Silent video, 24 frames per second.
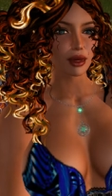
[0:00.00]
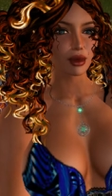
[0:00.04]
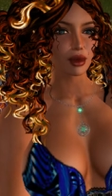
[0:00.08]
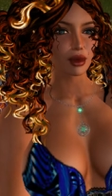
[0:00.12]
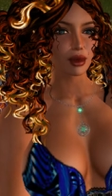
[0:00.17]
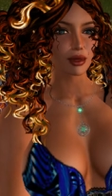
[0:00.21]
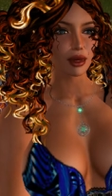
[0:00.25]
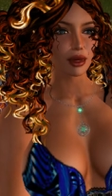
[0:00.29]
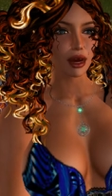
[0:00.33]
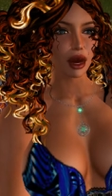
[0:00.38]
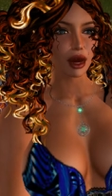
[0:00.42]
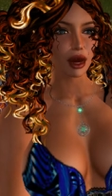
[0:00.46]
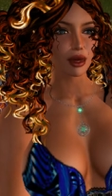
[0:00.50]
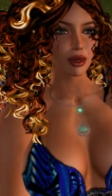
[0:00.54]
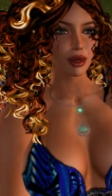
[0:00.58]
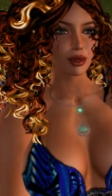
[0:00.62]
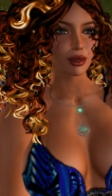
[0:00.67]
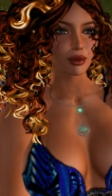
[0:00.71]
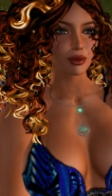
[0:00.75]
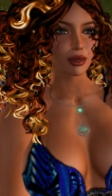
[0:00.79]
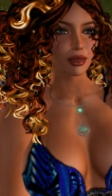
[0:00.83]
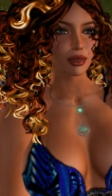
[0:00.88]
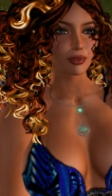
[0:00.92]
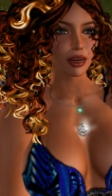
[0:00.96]
according
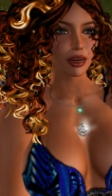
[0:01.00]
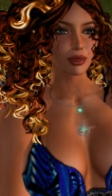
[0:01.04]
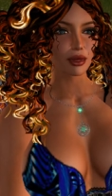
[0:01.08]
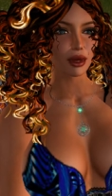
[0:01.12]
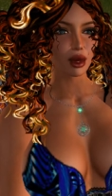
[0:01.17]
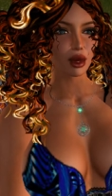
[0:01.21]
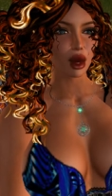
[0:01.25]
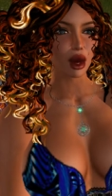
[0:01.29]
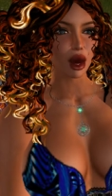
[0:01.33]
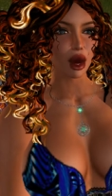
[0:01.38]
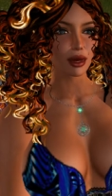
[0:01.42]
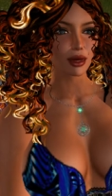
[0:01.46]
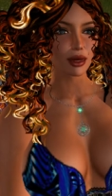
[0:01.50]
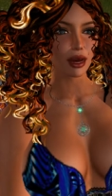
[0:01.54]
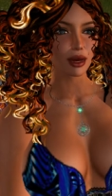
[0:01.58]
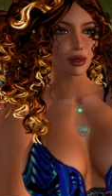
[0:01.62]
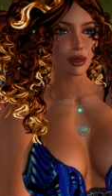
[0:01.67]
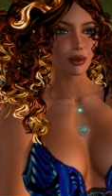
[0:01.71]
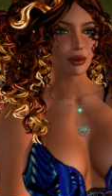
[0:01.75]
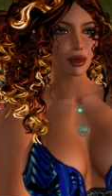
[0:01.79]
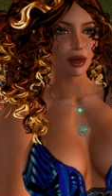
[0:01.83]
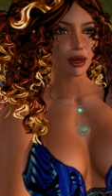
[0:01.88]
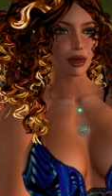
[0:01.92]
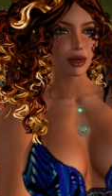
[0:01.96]
to their own
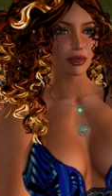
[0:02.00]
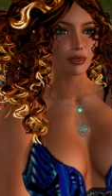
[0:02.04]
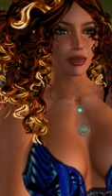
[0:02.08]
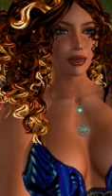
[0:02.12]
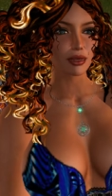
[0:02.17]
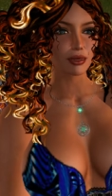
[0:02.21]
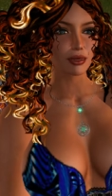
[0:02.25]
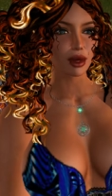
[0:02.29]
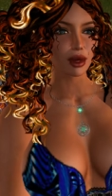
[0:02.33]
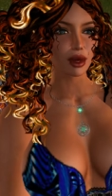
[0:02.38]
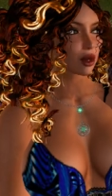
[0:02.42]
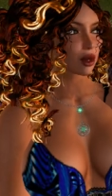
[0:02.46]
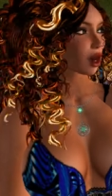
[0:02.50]
divine